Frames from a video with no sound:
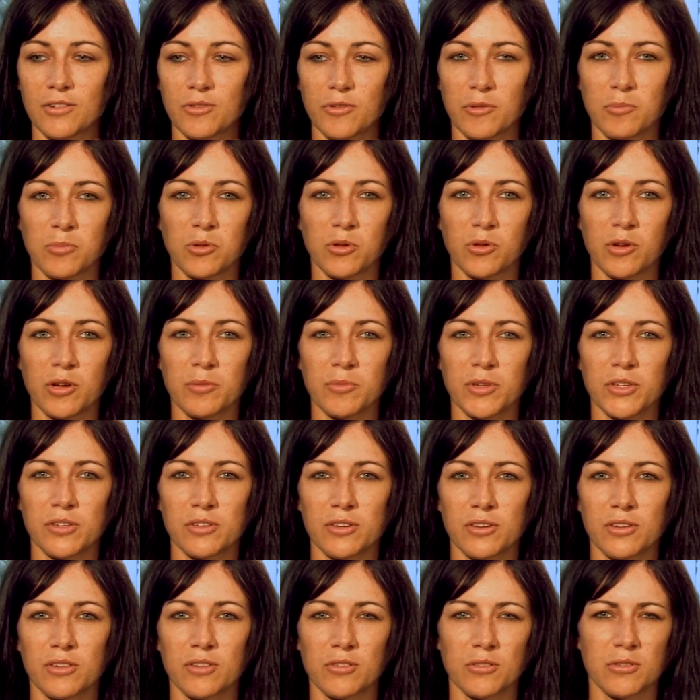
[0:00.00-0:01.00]
to employment,
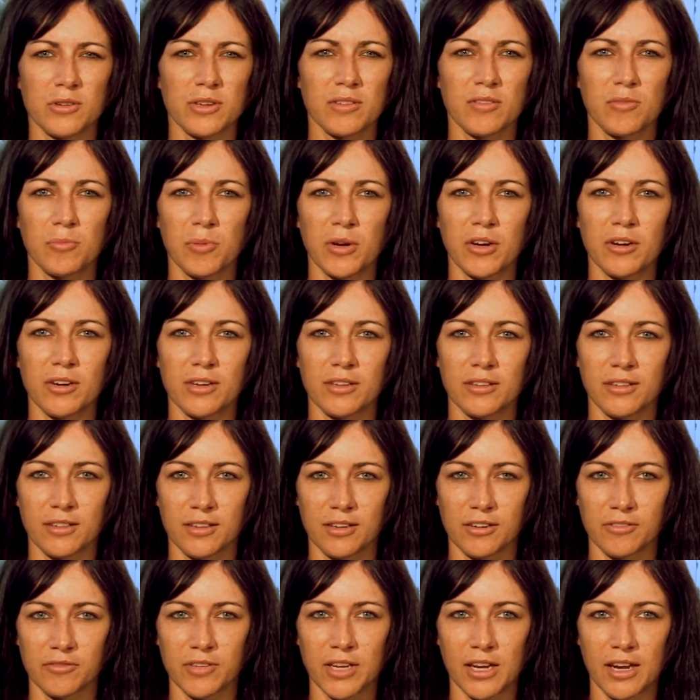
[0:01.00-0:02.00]
just through experience
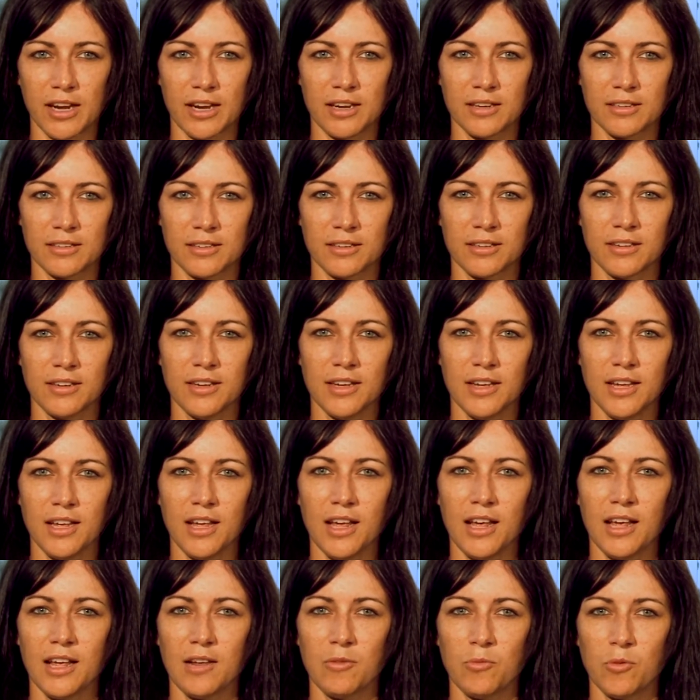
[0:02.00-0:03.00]
that I've gained
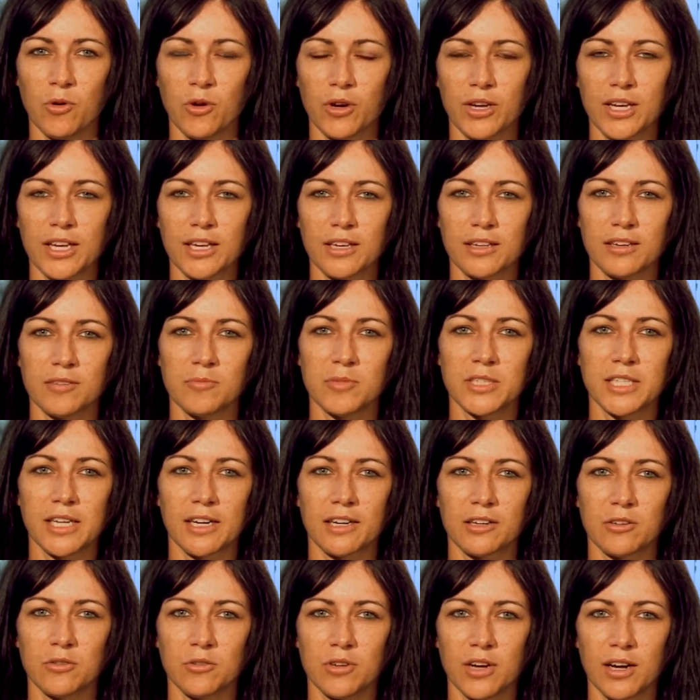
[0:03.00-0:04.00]
in working in the
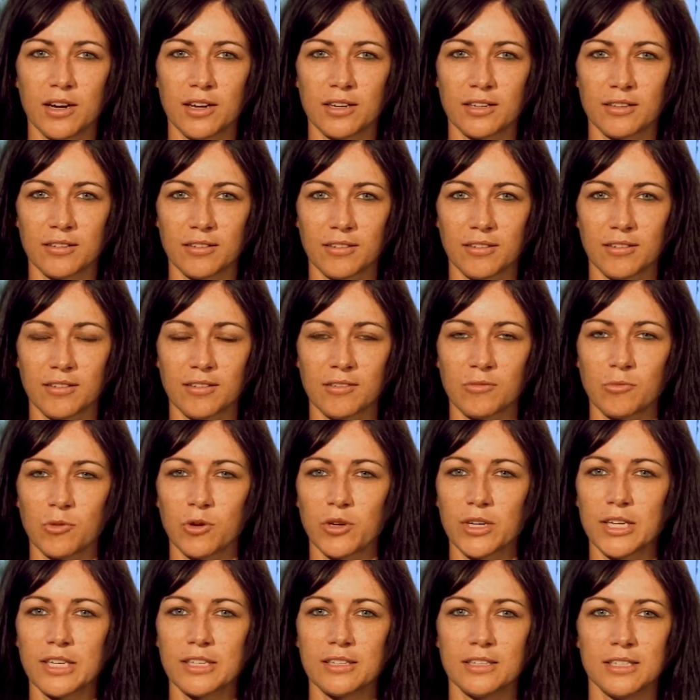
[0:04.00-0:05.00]
botanical gardens and
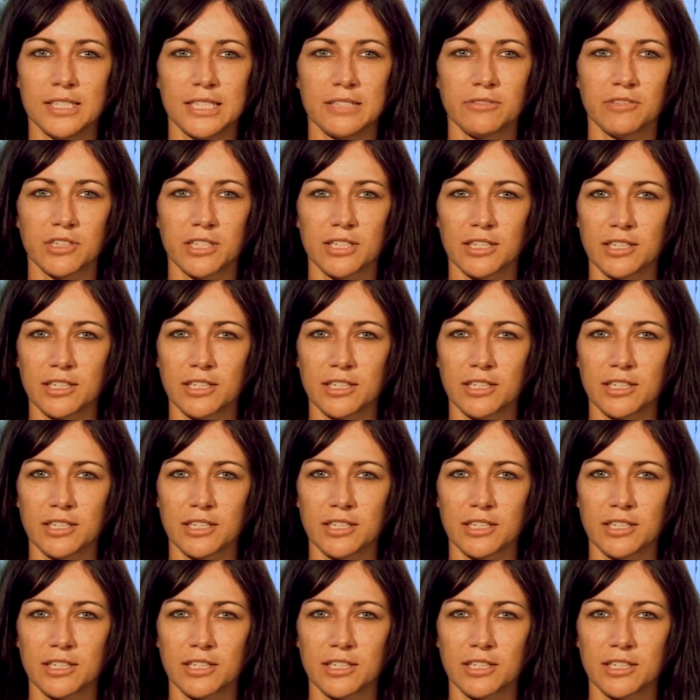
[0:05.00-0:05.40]
working in a different